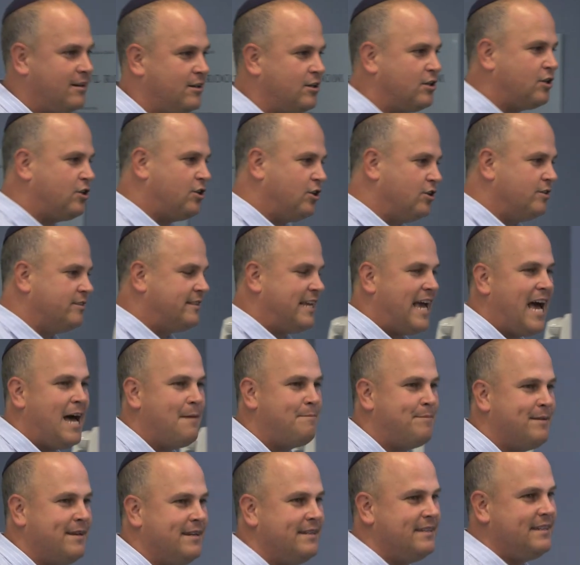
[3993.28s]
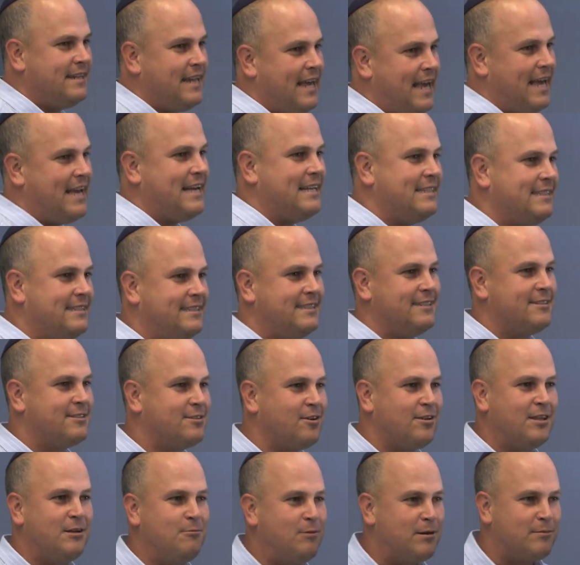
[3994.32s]
couldn't happen, and there's
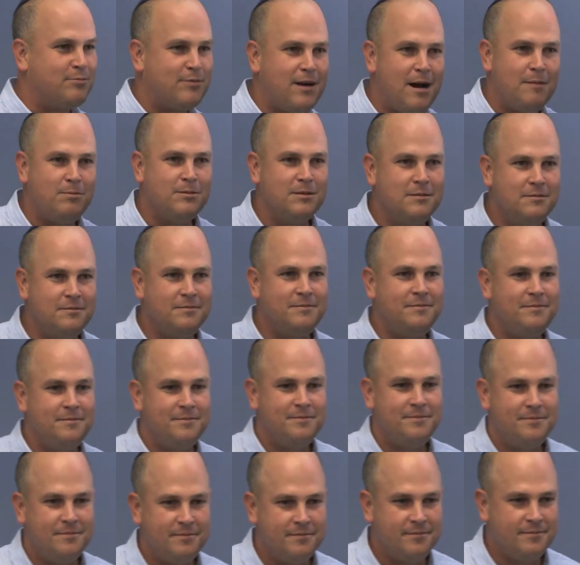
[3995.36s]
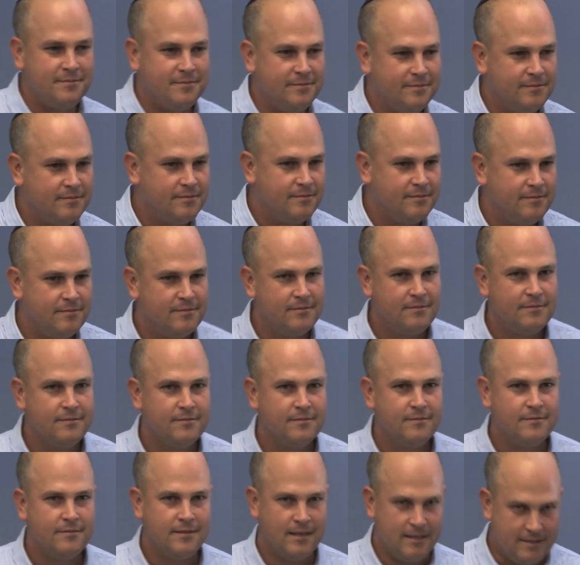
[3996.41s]
only one problem.
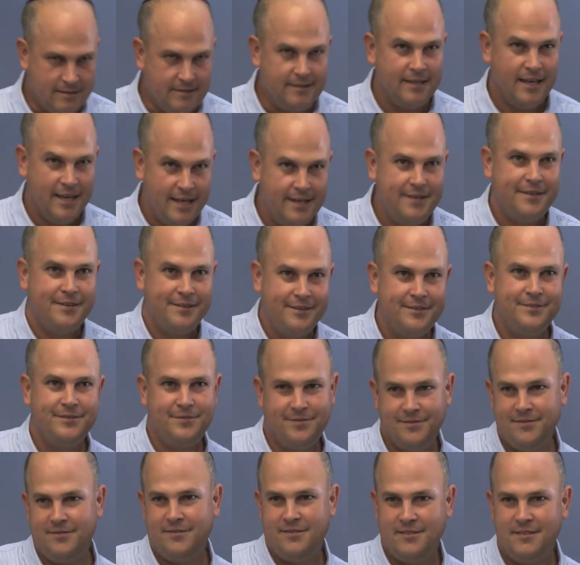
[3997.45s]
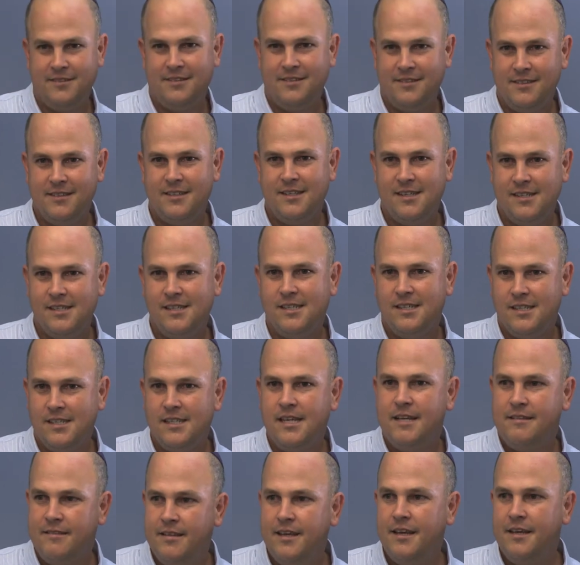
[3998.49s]
It did.
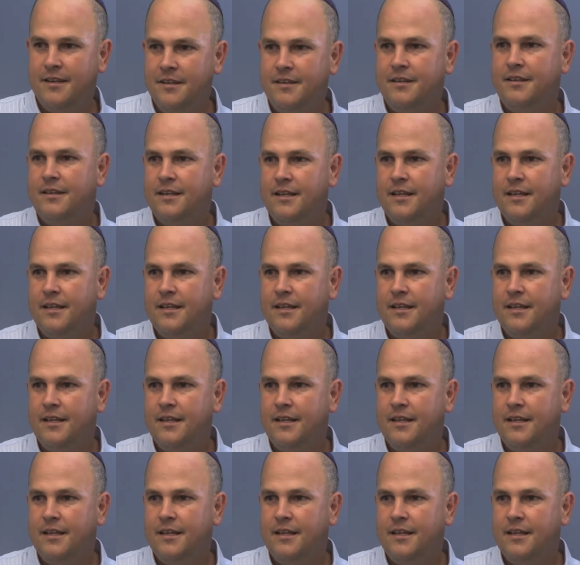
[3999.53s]
It did.